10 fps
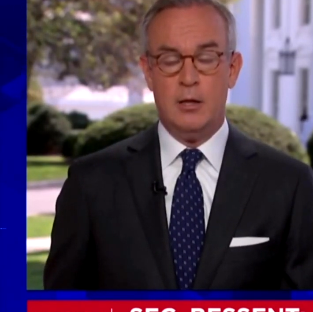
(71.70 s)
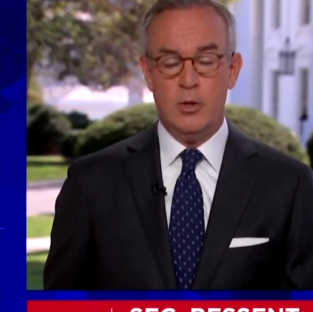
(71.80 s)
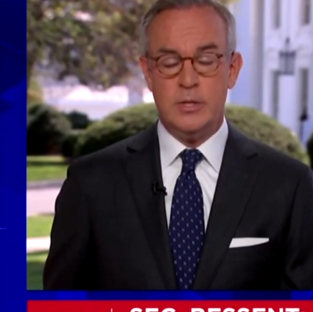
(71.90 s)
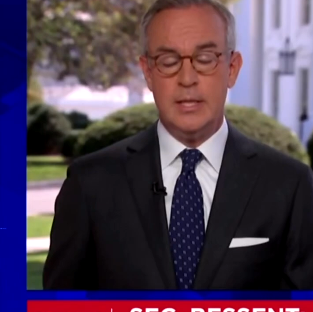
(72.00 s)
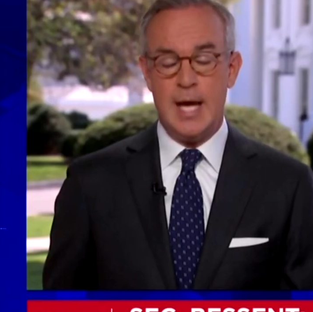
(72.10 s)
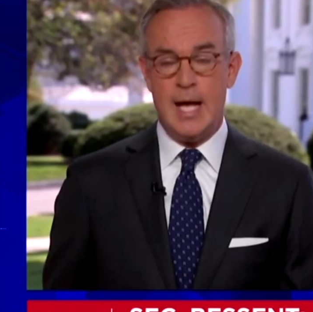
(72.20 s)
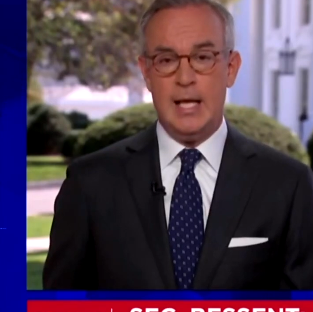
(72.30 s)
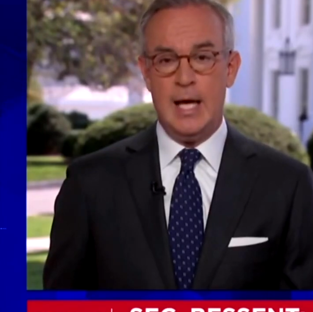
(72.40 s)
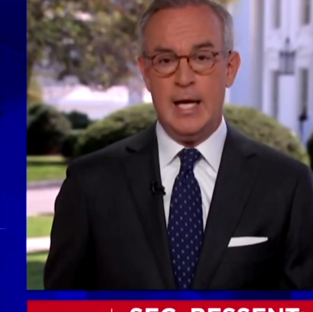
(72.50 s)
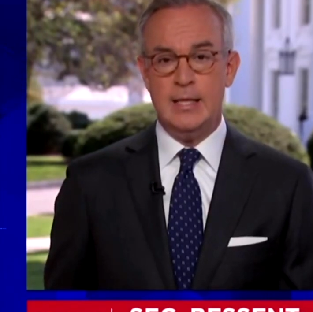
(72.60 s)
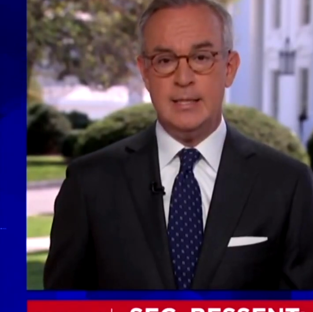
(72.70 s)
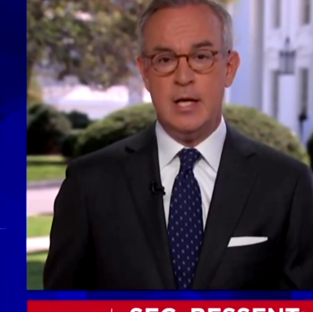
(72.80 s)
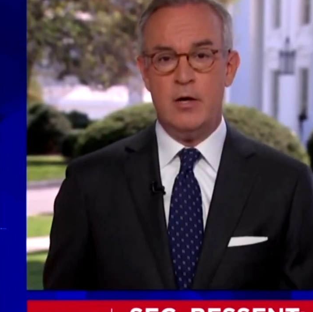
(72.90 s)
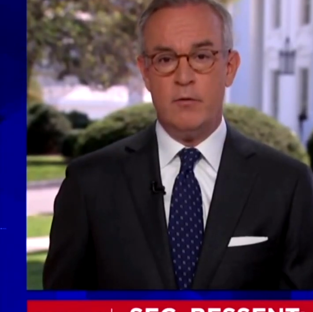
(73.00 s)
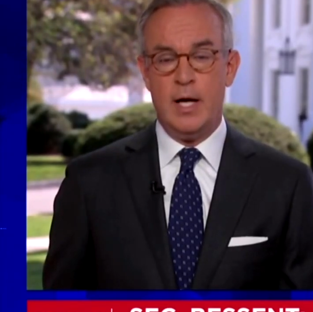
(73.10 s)
closely allied
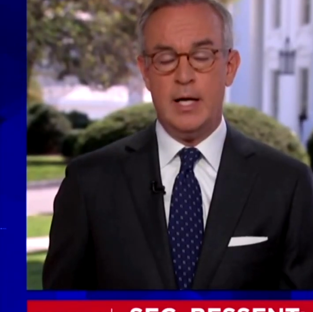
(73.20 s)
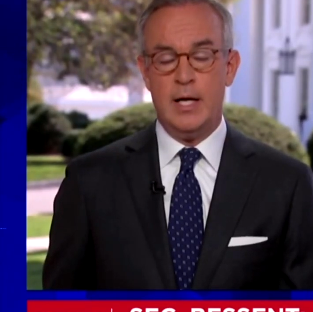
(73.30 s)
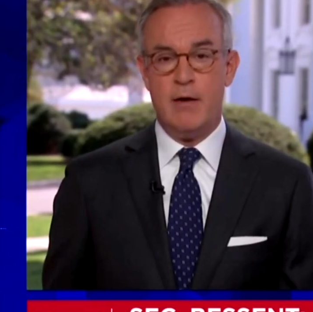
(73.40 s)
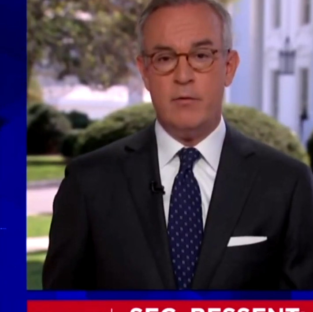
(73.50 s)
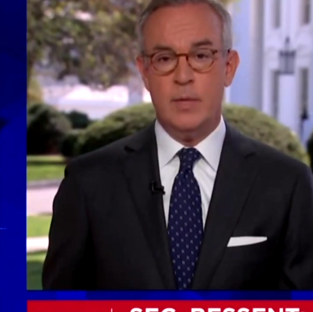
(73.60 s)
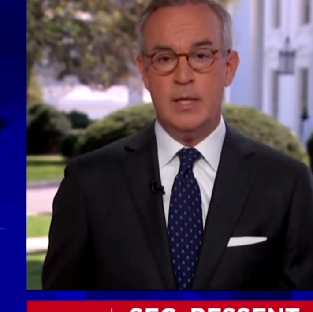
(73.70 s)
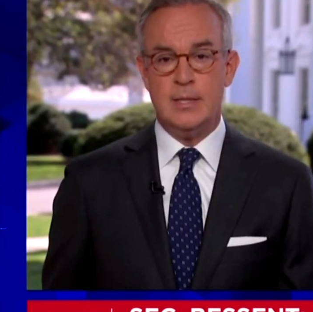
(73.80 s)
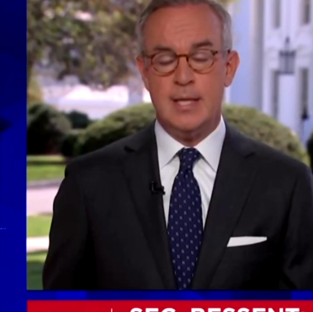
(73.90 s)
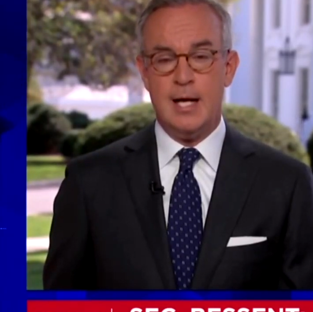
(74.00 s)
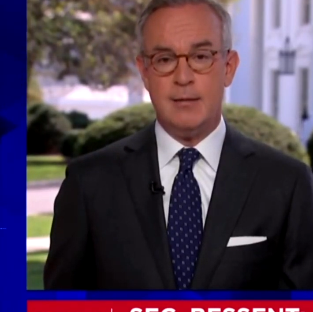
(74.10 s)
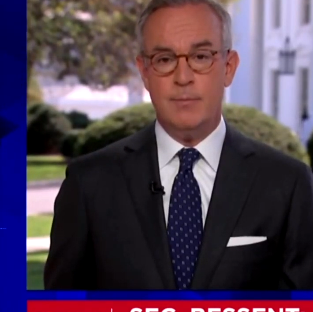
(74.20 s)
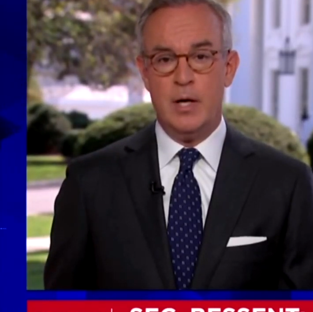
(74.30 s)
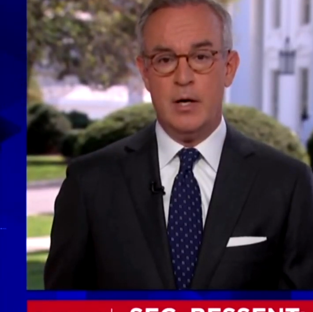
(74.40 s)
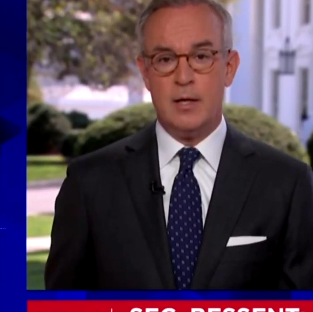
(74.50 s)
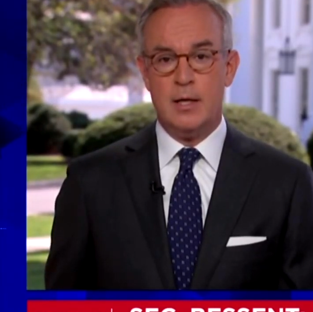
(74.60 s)
center-right government in South
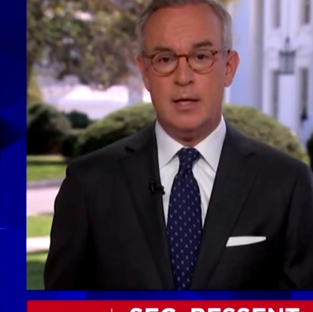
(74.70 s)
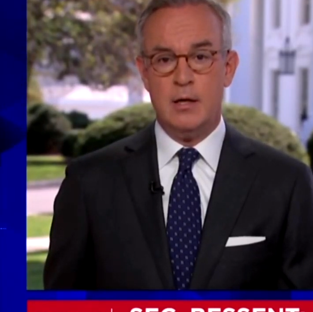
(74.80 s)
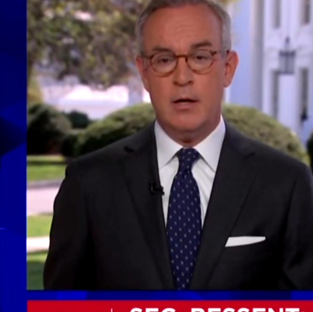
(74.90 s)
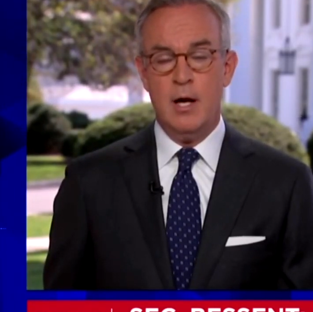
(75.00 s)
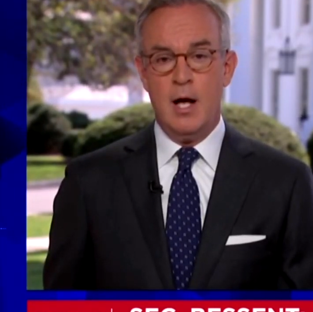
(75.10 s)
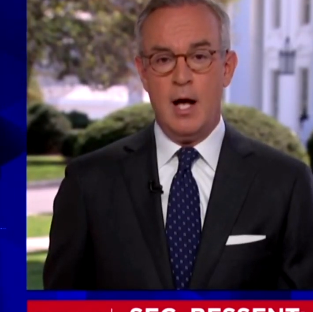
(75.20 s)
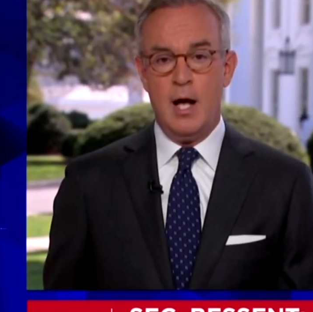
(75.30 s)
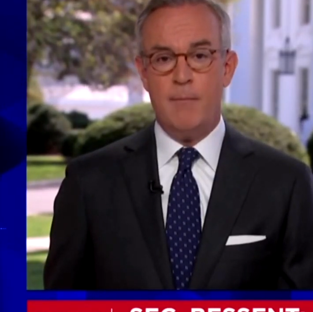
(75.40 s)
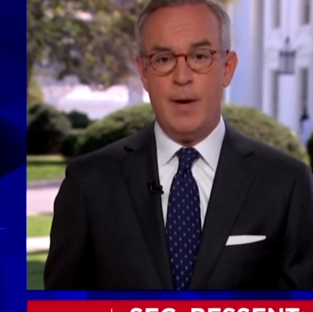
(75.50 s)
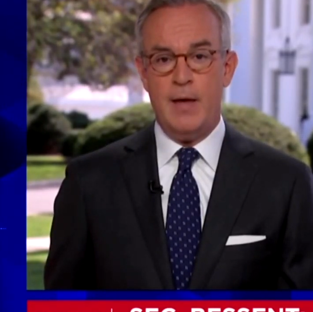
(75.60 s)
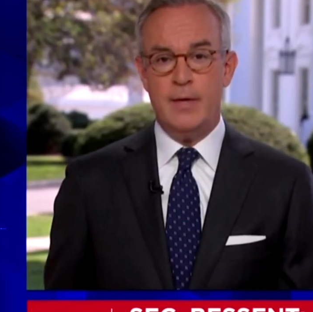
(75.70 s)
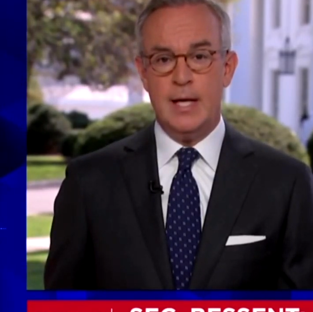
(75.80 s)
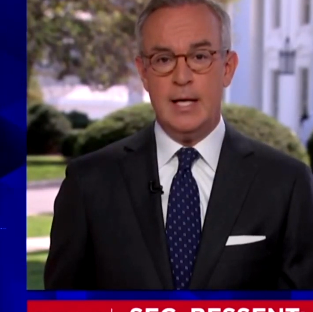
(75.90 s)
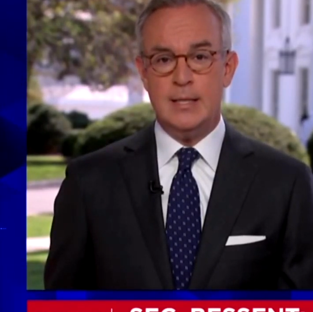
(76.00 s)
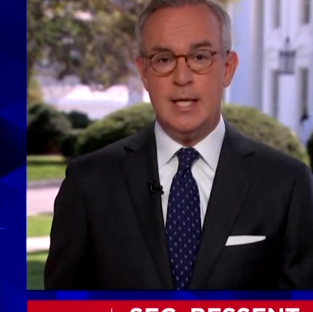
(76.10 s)
America here by the
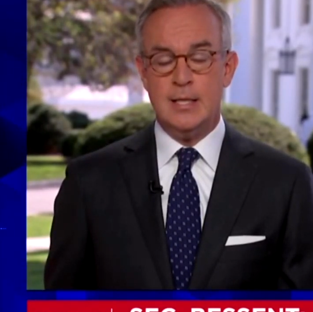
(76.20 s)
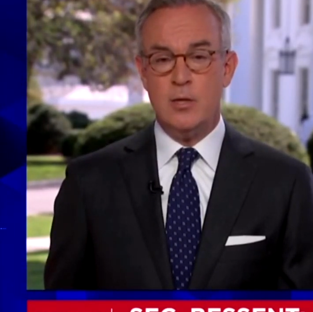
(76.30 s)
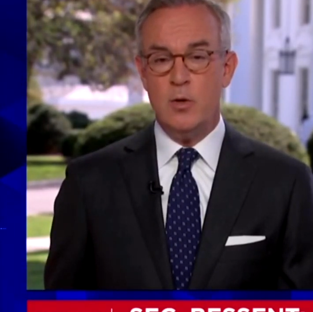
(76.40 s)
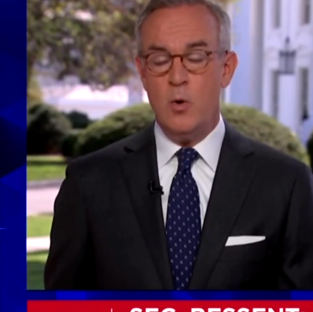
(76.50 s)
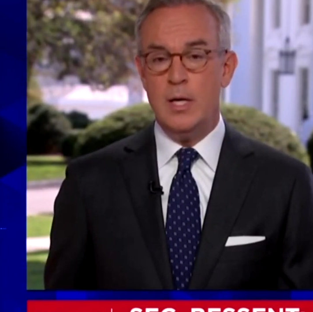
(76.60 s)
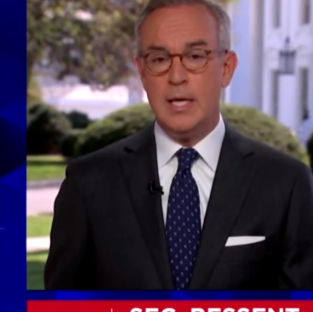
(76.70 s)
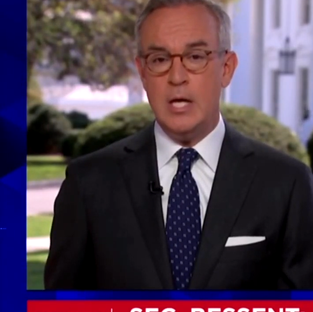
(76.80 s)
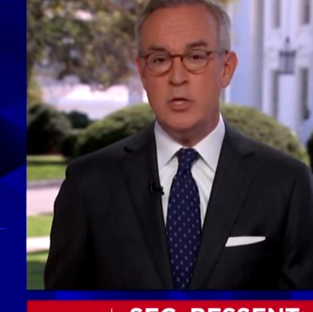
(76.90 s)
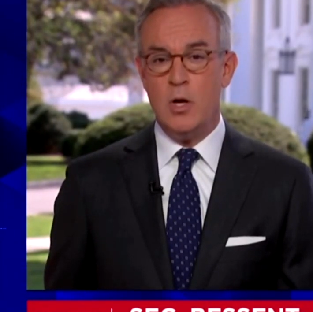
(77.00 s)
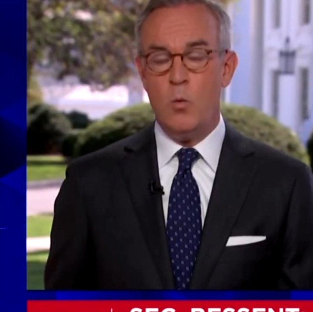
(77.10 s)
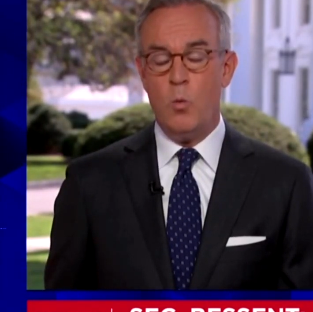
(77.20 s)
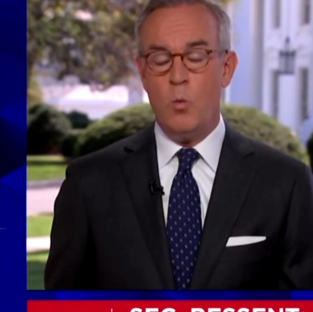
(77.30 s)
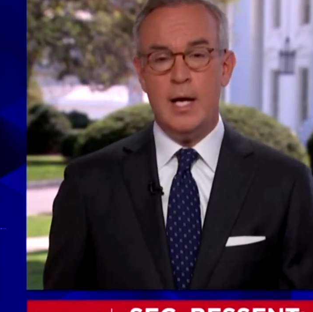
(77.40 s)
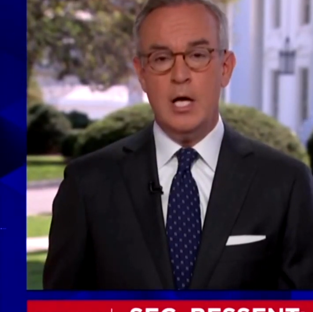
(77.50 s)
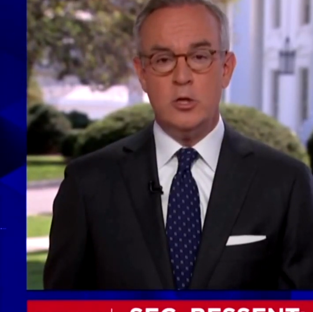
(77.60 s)
United States. So no indication on
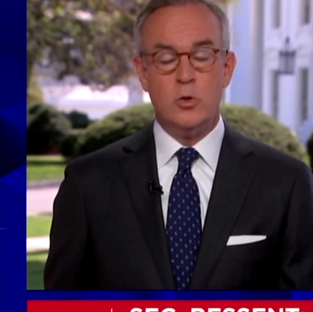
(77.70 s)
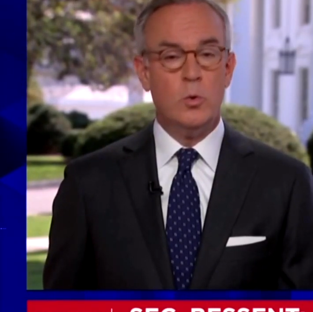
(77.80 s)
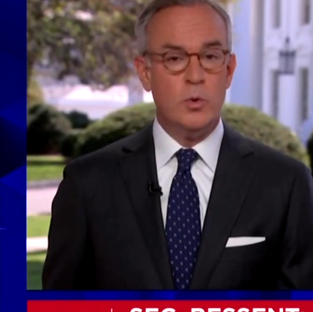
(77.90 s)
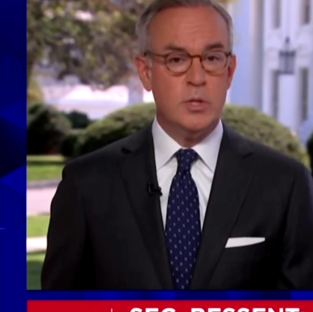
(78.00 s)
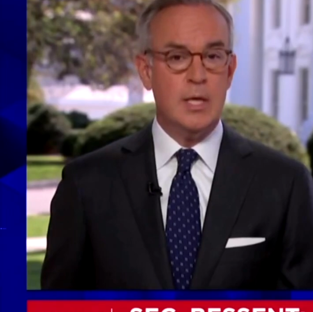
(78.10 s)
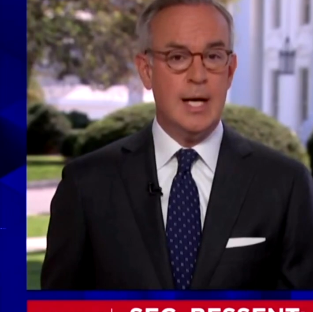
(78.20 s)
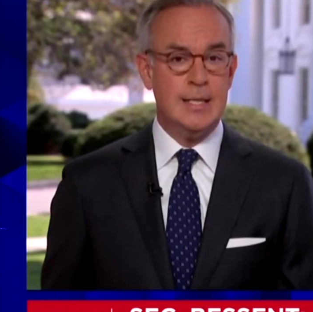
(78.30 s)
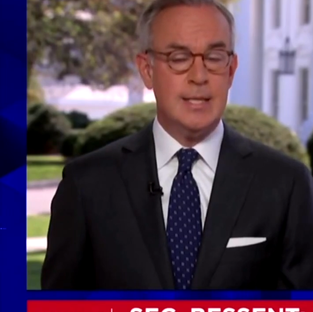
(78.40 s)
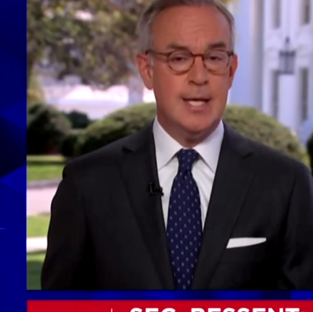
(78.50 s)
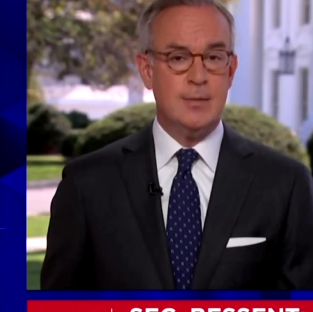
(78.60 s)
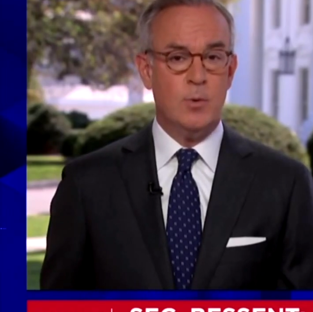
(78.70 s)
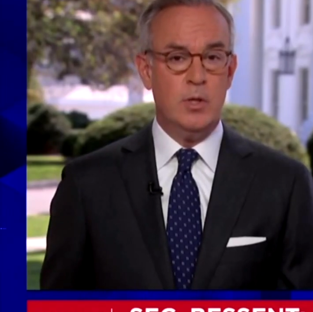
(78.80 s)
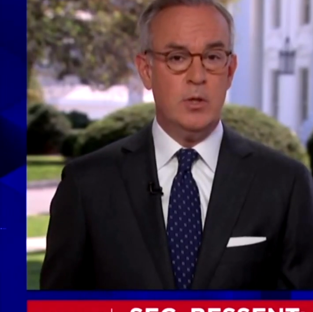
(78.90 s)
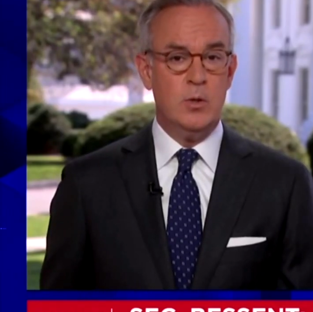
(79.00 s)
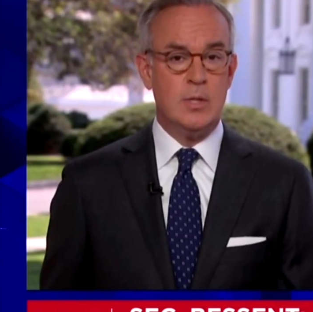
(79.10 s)
what tools the United States
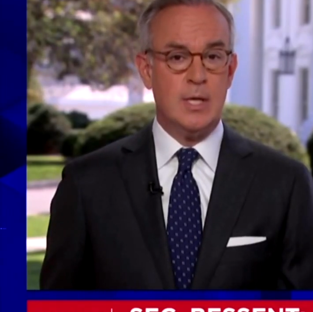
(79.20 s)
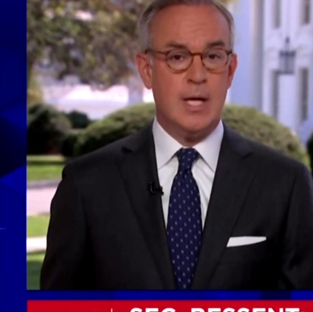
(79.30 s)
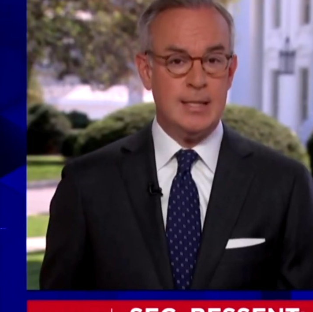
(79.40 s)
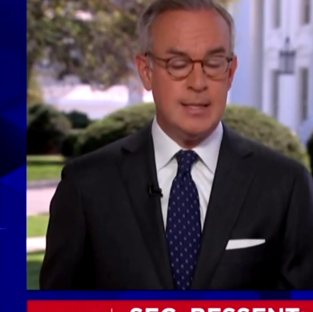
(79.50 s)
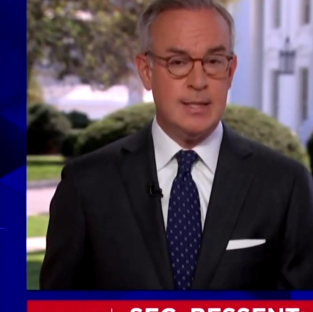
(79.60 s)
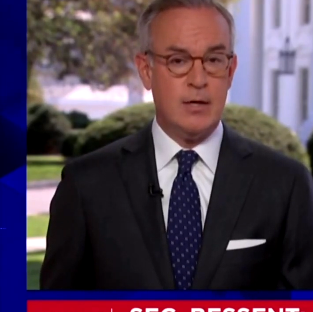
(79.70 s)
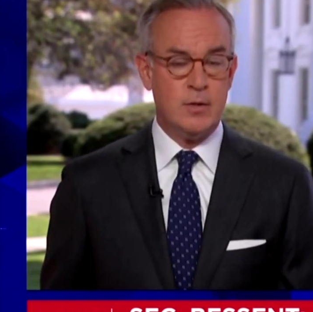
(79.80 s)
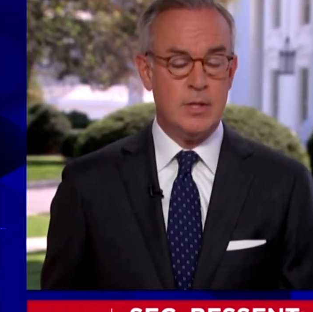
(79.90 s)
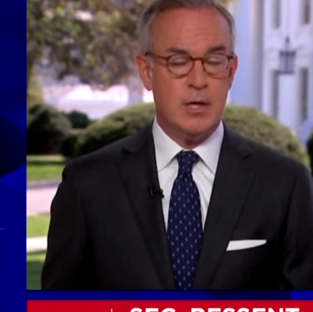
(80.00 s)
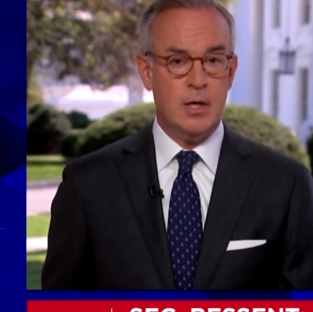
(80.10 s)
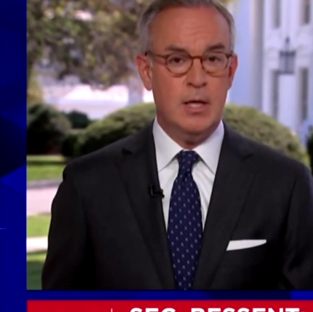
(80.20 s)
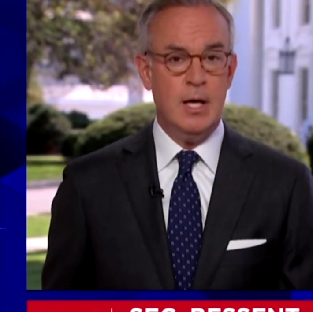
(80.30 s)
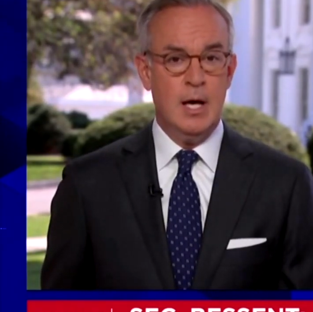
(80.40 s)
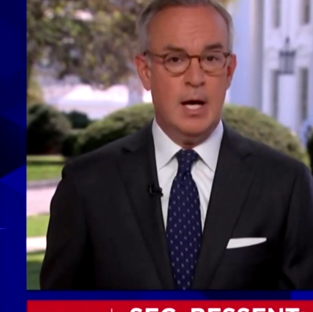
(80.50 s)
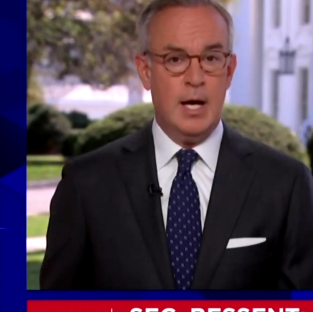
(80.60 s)
would use. I asked the Secretary